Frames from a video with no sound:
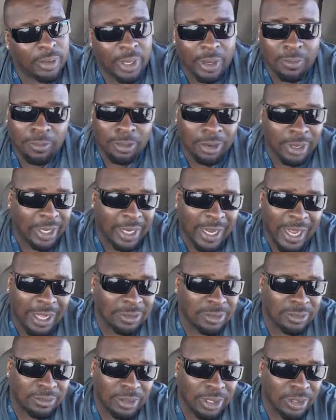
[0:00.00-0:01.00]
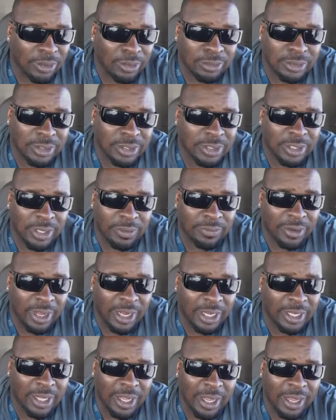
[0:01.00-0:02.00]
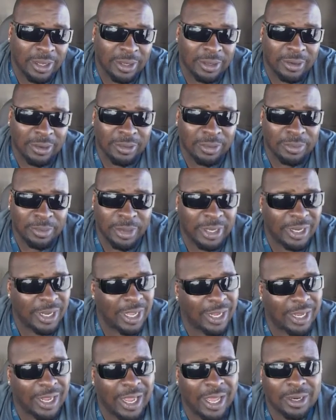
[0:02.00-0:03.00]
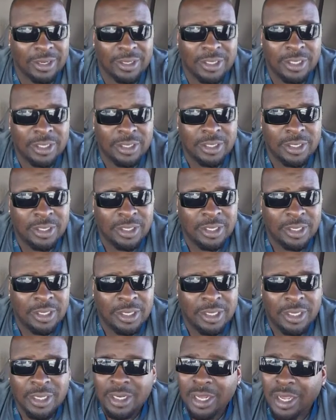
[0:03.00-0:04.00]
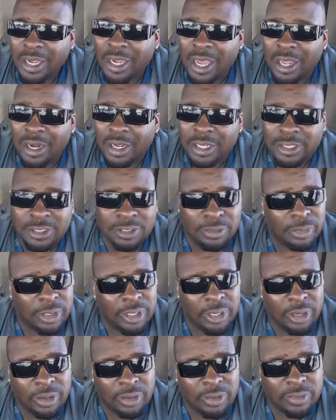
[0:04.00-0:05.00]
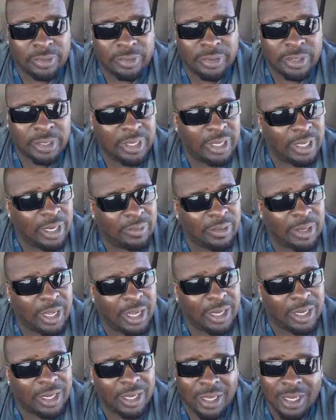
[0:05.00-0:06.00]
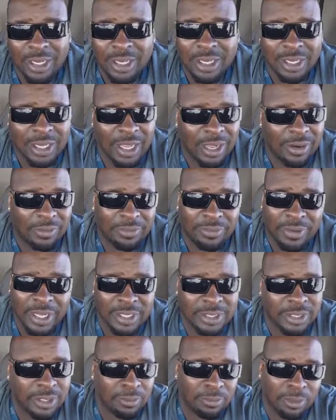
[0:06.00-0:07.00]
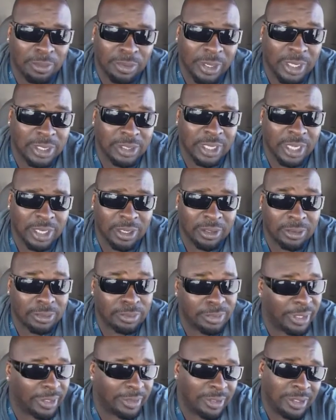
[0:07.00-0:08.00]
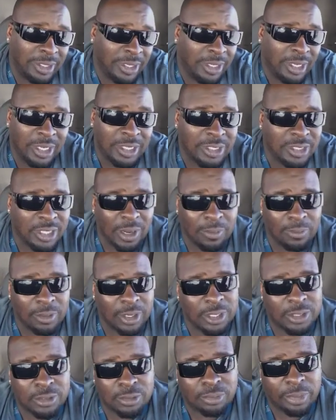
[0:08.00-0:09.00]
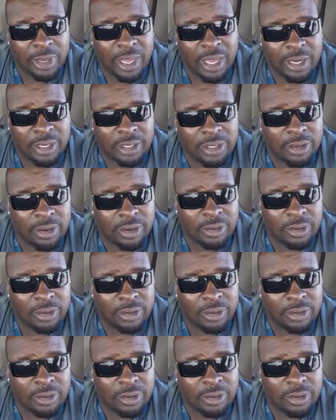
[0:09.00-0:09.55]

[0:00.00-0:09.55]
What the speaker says: they want to cancel loads and stuff like that. You know what I mean? That kind of gets on my nerves, and I'm like, got to find something to replace that load, but it's not really too bad.